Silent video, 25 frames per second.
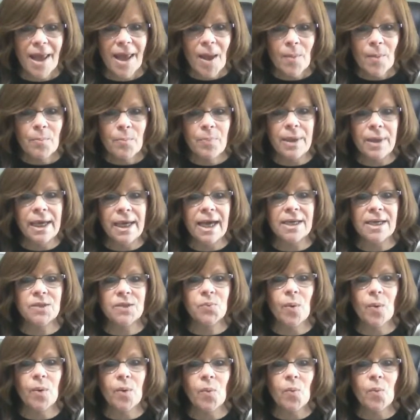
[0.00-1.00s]
Because
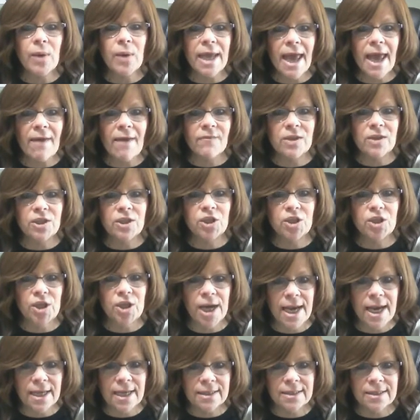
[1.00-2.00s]
when we have a
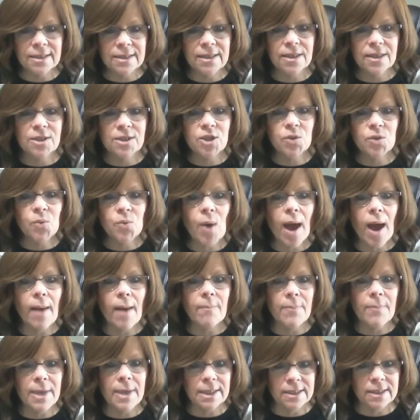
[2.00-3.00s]
chance to do a
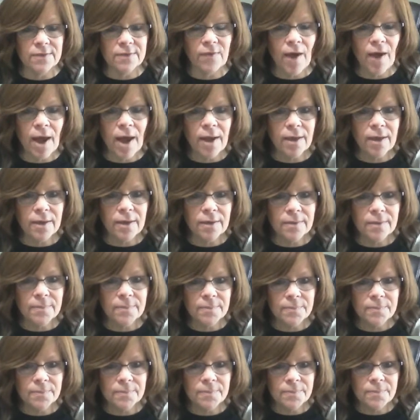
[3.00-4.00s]
mitzvah,
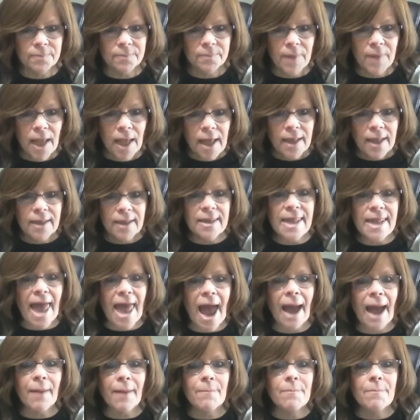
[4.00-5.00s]

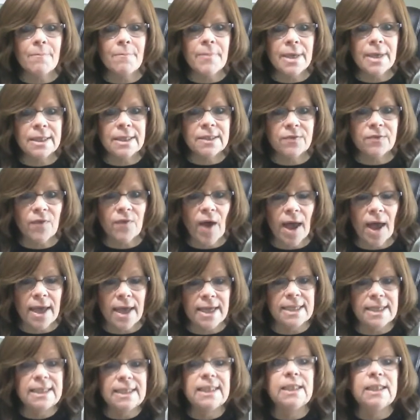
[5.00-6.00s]
that mitzvah
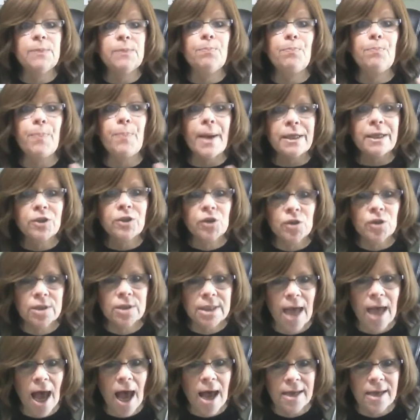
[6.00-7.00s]
is special to
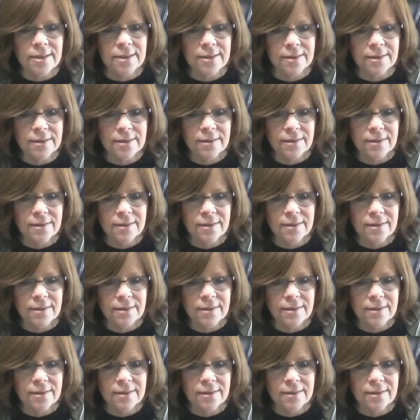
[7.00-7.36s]
us.